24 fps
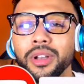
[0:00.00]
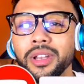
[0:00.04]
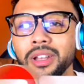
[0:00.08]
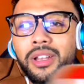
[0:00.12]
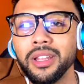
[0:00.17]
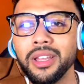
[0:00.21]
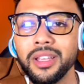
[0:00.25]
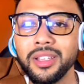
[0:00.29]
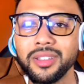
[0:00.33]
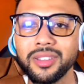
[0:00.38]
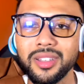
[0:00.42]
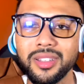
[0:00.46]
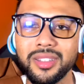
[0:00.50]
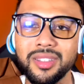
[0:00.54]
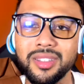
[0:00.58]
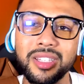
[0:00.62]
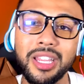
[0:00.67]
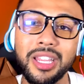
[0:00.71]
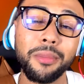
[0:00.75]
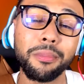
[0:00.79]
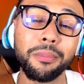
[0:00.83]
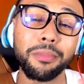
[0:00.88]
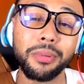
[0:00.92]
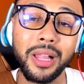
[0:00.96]
is. Stay
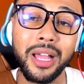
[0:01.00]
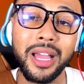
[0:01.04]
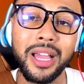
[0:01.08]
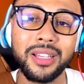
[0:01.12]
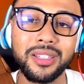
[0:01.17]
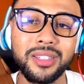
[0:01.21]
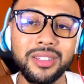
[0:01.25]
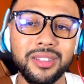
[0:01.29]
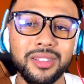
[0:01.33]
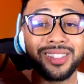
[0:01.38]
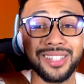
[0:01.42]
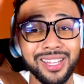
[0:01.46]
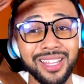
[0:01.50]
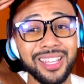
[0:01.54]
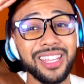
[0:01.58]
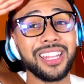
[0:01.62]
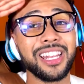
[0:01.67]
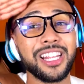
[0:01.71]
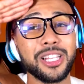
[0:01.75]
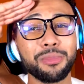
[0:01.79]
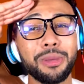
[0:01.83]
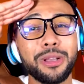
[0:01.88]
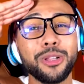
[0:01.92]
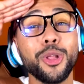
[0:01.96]
blessed. And as my
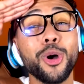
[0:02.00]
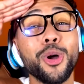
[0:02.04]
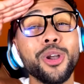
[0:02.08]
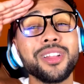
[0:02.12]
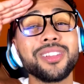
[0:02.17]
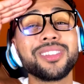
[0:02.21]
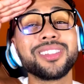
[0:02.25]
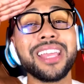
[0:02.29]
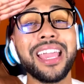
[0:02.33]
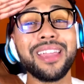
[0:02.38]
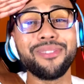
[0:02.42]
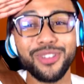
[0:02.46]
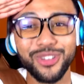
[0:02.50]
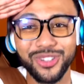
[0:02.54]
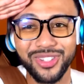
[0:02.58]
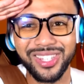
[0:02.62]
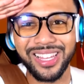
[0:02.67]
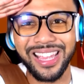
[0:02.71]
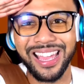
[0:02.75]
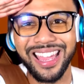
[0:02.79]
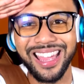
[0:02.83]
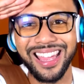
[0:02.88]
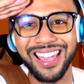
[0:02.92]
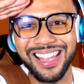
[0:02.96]
Lord and Savior
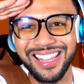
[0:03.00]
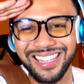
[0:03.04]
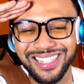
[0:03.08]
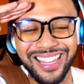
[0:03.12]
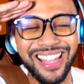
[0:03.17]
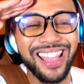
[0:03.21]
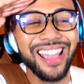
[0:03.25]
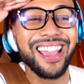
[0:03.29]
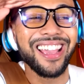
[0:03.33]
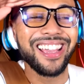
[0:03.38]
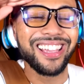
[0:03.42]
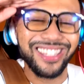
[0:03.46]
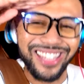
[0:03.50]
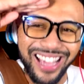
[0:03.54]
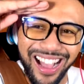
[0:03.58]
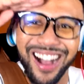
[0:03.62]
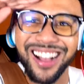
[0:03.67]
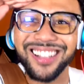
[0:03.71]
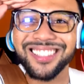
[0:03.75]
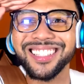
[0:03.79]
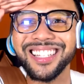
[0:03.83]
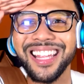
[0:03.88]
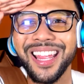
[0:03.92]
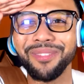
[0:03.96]
says, y'all stay
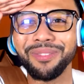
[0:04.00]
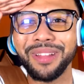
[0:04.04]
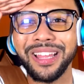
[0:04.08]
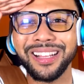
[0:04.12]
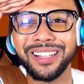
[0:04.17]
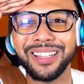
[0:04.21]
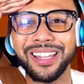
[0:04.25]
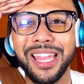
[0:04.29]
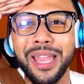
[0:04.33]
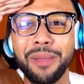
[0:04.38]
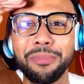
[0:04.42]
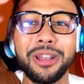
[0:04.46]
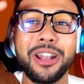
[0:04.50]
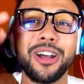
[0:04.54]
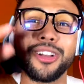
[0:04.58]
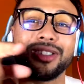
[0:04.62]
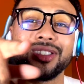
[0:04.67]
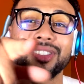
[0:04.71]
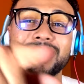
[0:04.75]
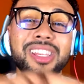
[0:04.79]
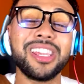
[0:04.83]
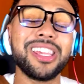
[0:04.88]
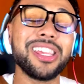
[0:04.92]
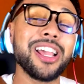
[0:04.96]
up like a lamp, and I'll
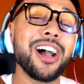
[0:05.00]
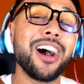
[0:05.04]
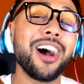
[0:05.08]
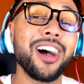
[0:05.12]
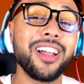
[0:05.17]
see y'all on the